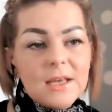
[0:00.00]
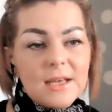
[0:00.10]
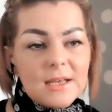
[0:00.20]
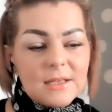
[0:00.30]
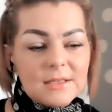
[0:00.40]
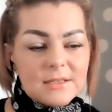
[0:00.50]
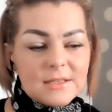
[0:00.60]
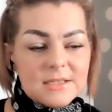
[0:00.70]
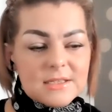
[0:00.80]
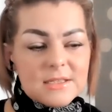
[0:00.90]

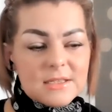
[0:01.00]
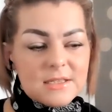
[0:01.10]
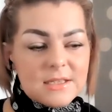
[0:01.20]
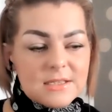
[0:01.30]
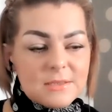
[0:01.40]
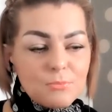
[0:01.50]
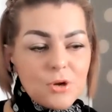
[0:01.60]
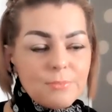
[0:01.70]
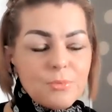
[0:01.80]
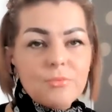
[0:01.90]
There's a
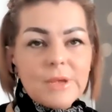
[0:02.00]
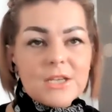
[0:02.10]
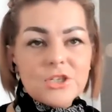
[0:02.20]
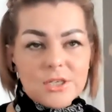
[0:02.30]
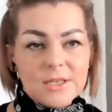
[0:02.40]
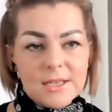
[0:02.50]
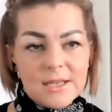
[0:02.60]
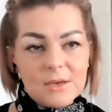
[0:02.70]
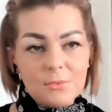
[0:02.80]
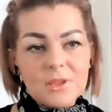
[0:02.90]
preparation
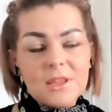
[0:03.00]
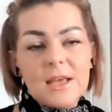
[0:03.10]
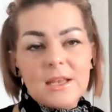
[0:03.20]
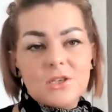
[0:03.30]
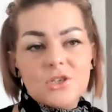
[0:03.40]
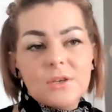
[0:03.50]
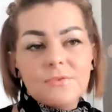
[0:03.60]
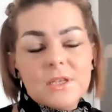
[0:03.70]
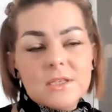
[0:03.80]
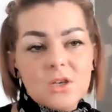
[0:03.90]
here with the energy
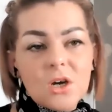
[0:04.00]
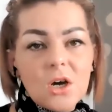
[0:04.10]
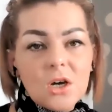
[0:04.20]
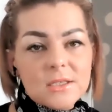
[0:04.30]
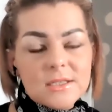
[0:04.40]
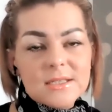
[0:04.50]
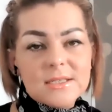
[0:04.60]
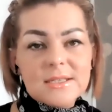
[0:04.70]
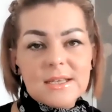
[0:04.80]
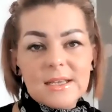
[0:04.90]
of this card to
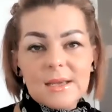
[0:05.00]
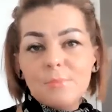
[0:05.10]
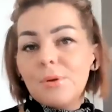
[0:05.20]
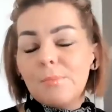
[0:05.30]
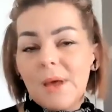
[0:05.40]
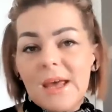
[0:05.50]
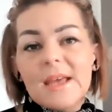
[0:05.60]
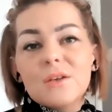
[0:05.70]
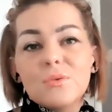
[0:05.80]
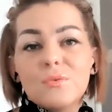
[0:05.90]
say, get
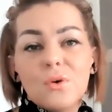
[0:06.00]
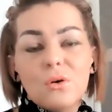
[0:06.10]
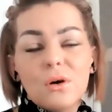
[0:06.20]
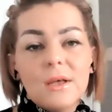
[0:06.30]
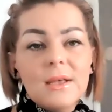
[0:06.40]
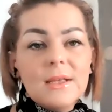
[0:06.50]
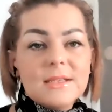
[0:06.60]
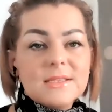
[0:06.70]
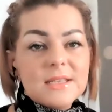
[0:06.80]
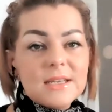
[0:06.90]
prepared for
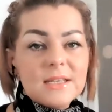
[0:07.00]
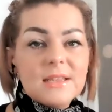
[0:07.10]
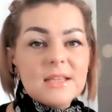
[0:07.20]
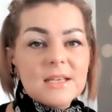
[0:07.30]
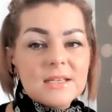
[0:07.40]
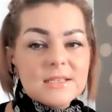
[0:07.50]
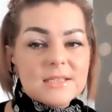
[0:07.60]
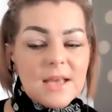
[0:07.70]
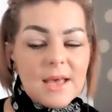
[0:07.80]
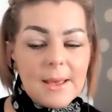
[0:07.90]
seeing
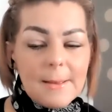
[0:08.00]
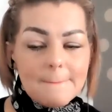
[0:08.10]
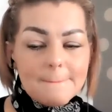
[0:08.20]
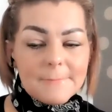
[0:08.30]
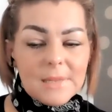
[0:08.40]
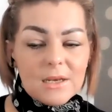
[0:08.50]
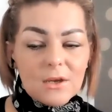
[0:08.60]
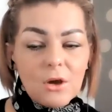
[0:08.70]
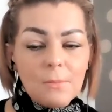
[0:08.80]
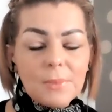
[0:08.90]
things in
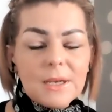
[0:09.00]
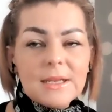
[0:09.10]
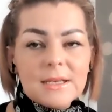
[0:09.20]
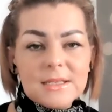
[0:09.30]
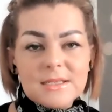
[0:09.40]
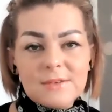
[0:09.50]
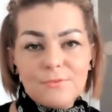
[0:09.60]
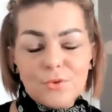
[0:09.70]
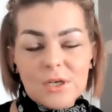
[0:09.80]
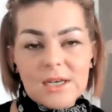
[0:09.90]
a completely
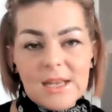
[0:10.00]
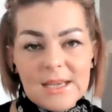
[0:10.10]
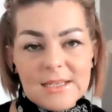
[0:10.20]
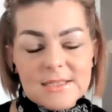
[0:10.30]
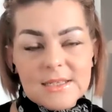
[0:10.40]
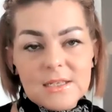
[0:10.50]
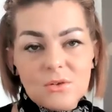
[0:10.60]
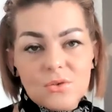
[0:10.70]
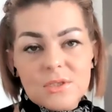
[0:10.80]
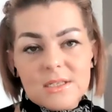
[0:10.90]
different light
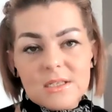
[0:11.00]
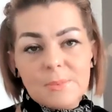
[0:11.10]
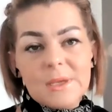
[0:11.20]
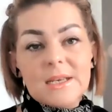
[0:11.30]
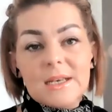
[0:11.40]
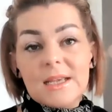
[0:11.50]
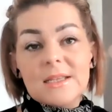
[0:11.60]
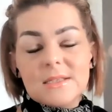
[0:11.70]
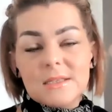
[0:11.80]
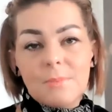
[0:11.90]
in order to be
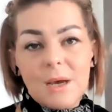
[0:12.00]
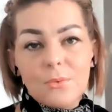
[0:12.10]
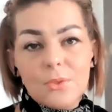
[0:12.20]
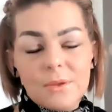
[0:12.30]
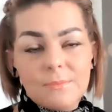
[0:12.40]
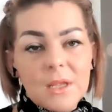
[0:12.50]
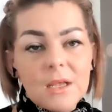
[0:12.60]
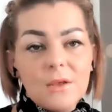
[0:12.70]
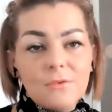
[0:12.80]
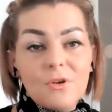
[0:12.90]
enlightened about them.
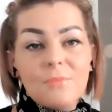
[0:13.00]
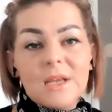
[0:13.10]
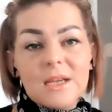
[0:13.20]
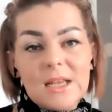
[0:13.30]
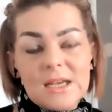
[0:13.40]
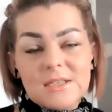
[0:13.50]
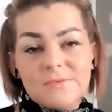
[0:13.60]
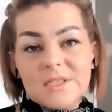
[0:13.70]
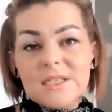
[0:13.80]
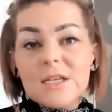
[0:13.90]
From the
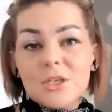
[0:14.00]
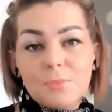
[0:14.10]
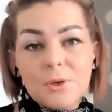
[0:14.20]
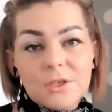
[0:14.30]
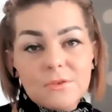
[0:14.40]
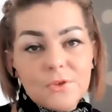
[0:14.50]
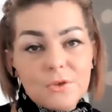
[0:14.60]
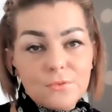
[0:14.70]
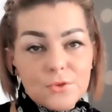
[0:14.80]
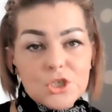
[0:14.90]
collective stage point of
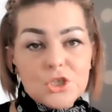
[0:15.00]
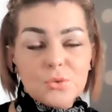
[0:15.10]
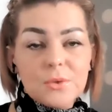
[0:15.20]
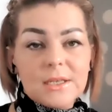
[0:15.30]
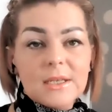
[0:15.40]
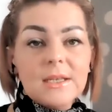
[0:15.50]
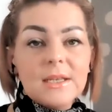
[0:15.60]
view, for sure,